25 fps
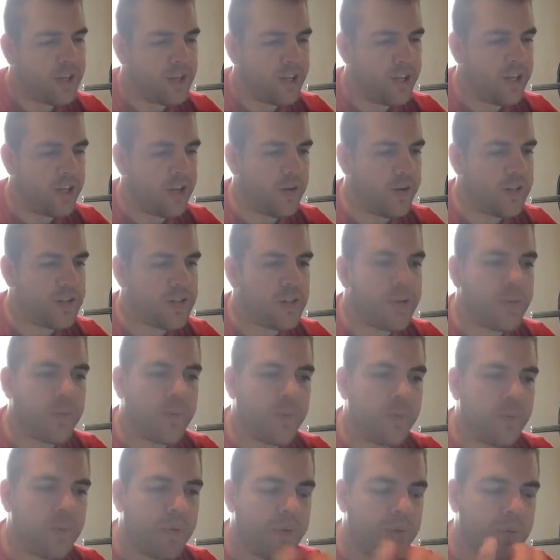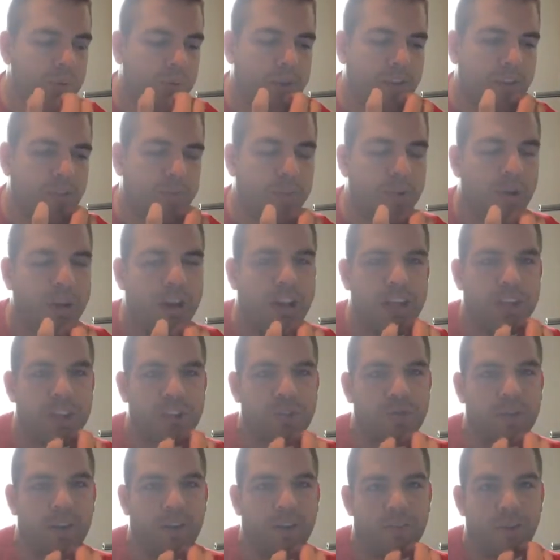And so we have products
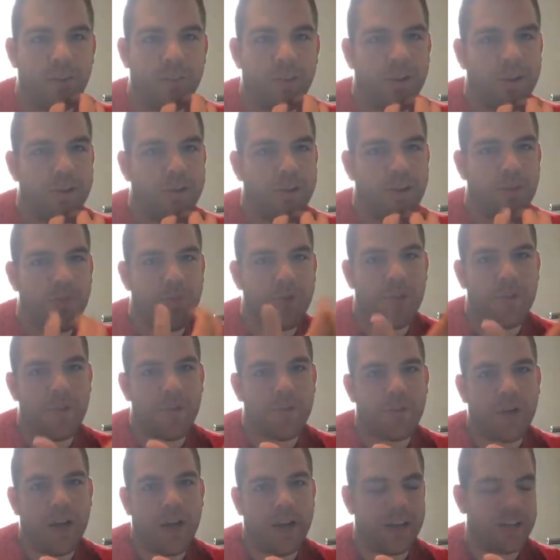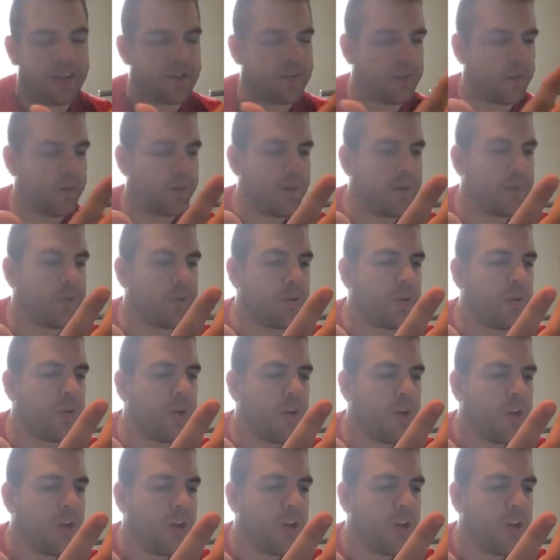for everybody. We have products for people